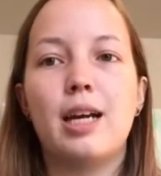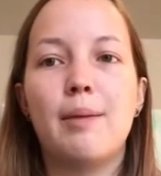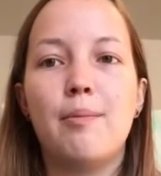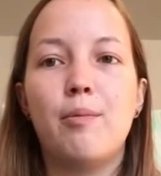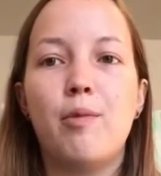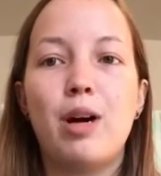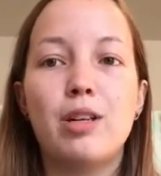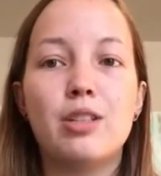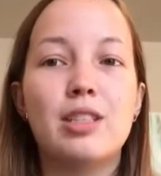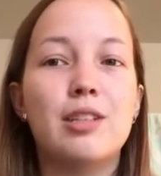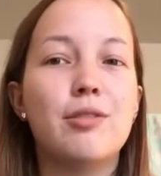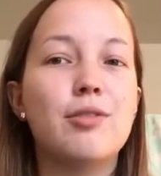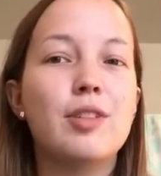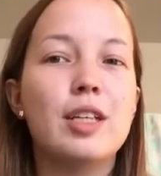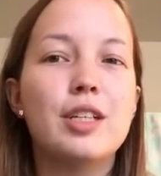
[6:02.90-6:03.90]
time while
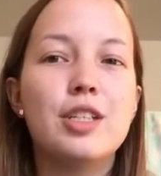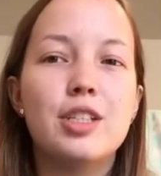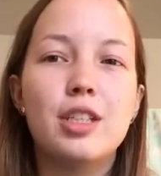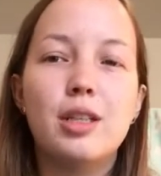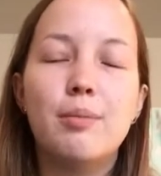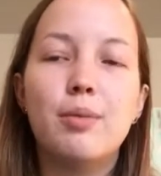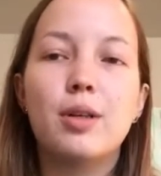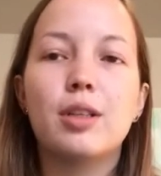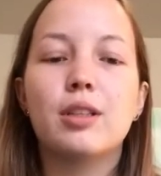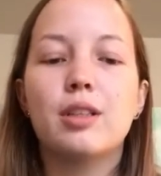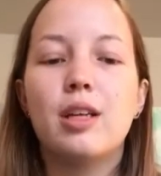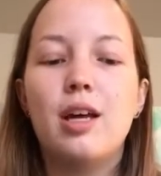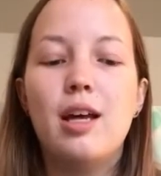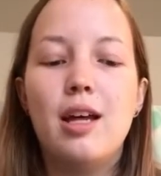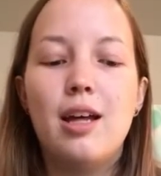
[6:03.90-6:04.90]
still finishing the books.
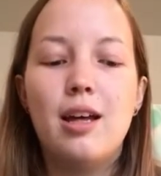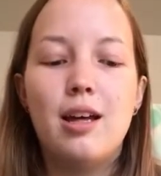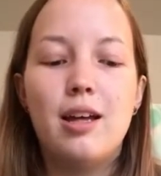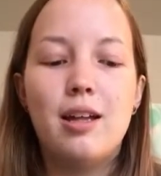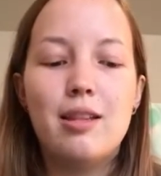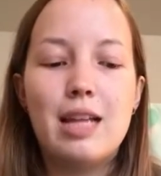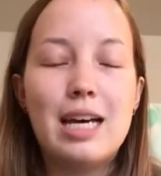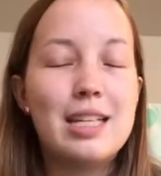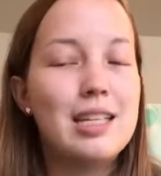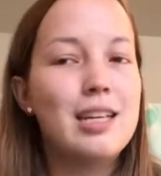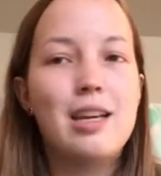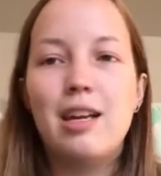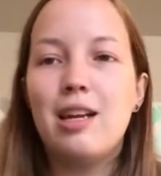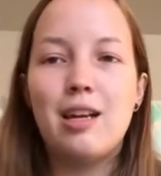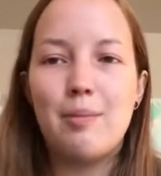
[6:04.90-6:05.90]
That
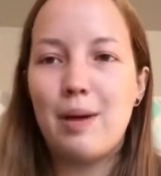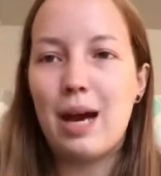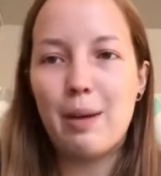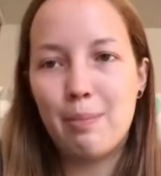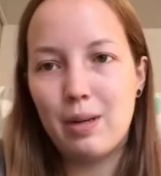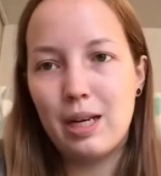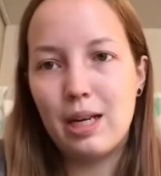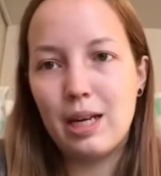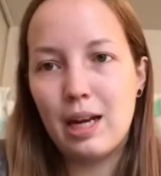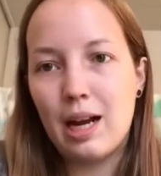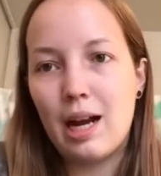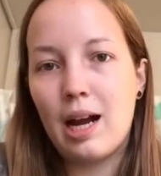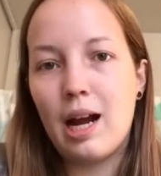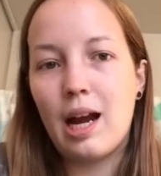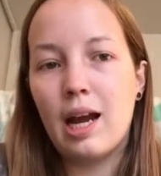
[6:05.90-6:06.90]
didn't end up happening.
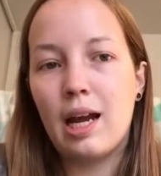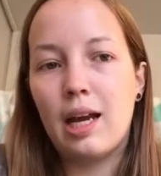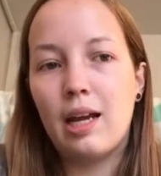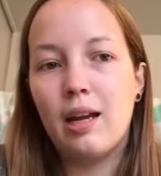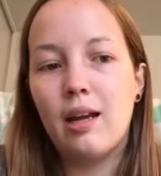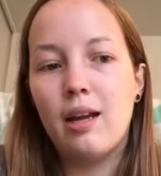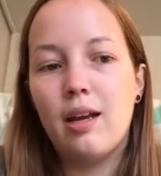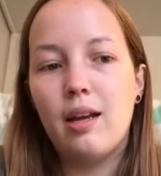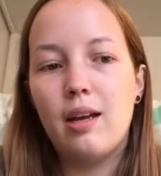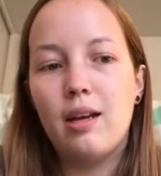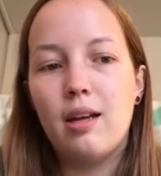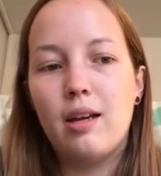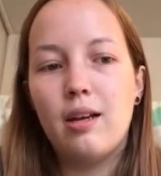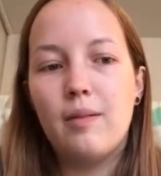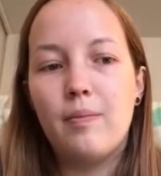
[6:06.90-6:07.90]
I
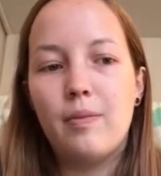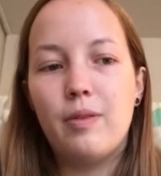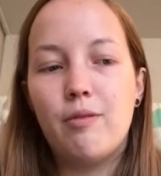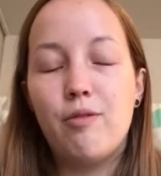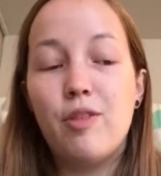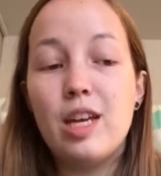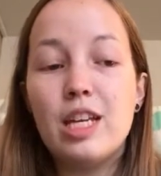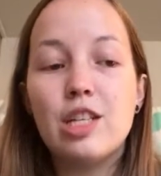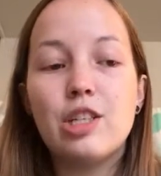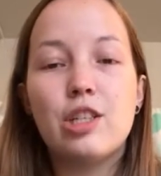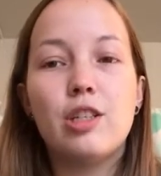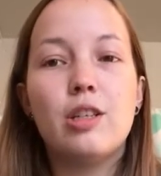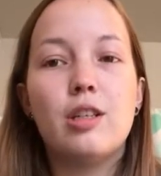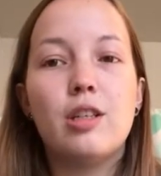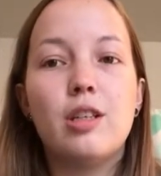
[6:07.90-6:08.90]

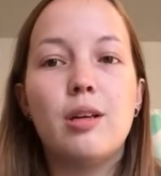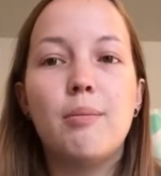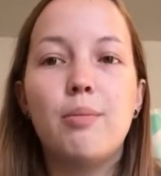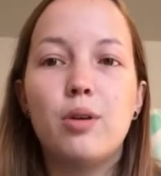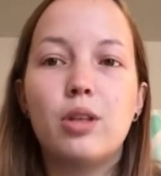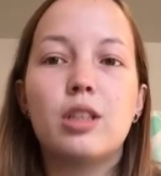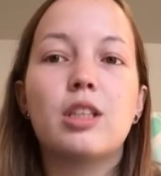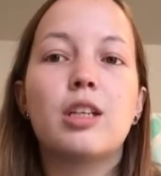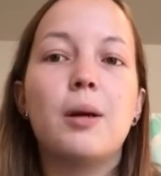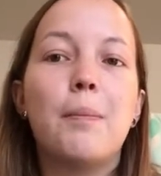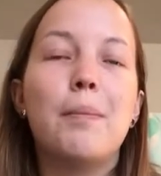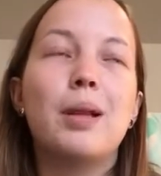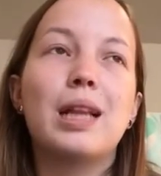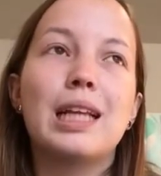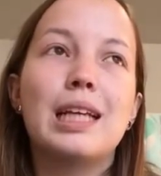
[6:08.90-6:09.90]
finished the books
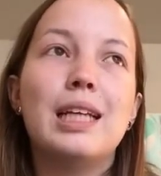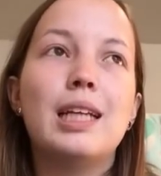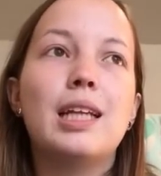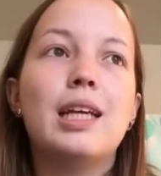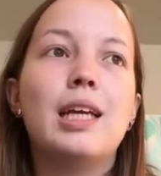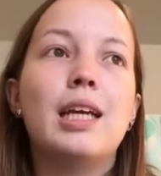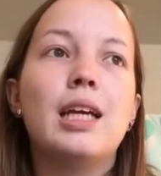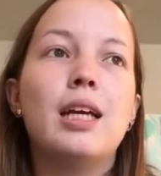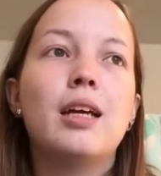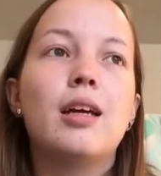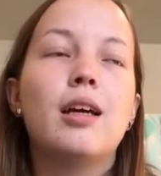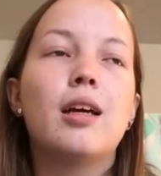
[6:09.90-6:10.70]
completely